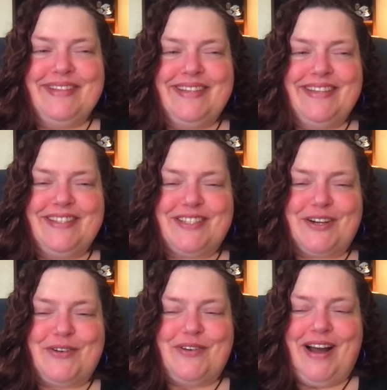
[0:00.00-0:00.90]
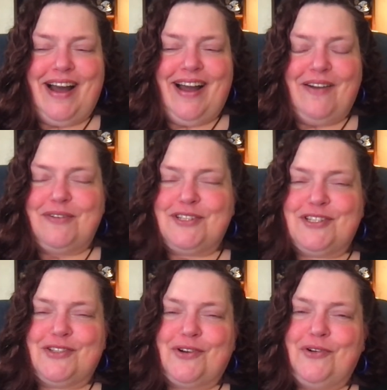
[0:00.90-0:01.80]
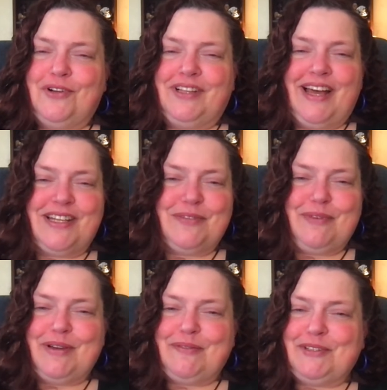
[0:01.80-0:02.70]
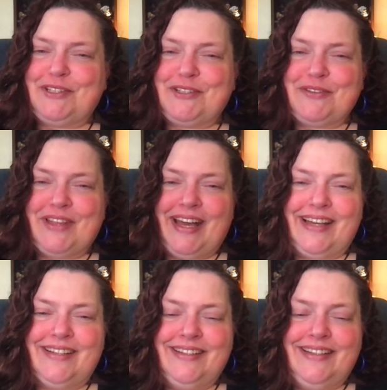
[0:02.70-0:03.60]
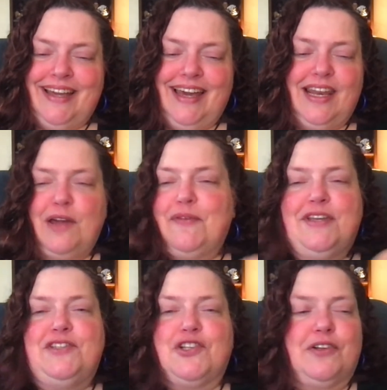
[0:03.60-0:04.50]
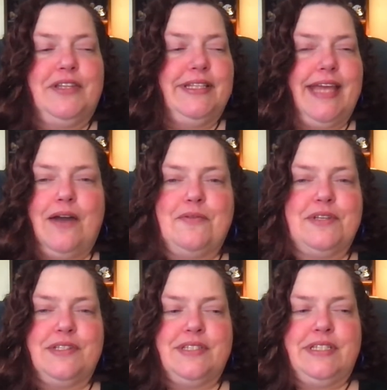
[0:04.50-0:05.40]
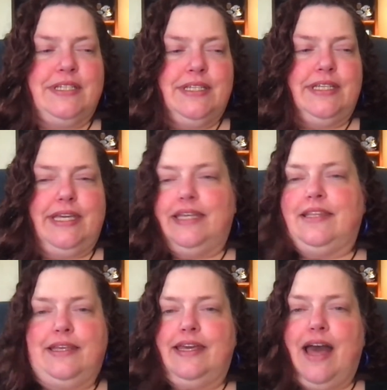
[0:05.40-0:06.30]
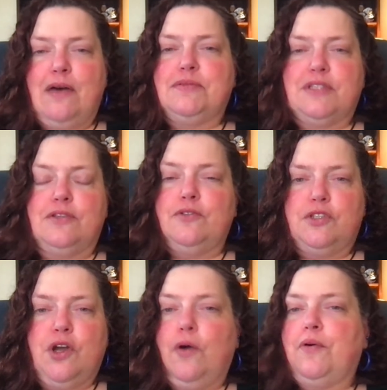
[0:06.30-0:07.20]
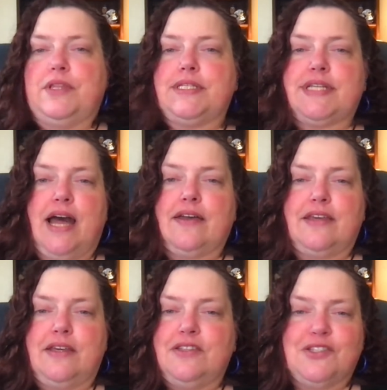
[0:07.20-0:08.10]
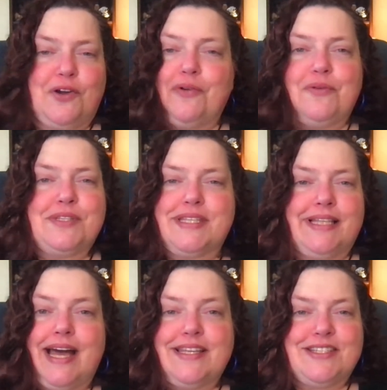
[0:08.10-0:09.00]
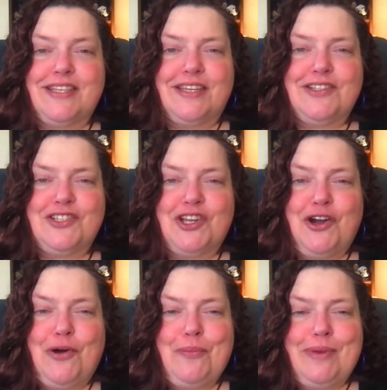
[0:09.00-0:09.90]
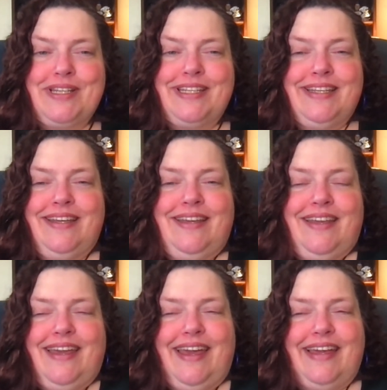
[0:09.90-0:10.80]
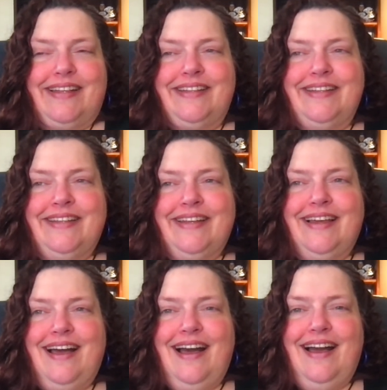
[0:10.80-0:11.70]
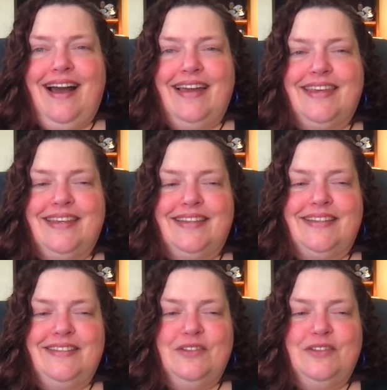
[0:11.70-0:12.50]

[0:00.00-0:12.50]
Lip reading: So I was so glad to be able to do that. And I made sure that was in the absolute toe of the stocking, so it was the last thing that she opened. And I can,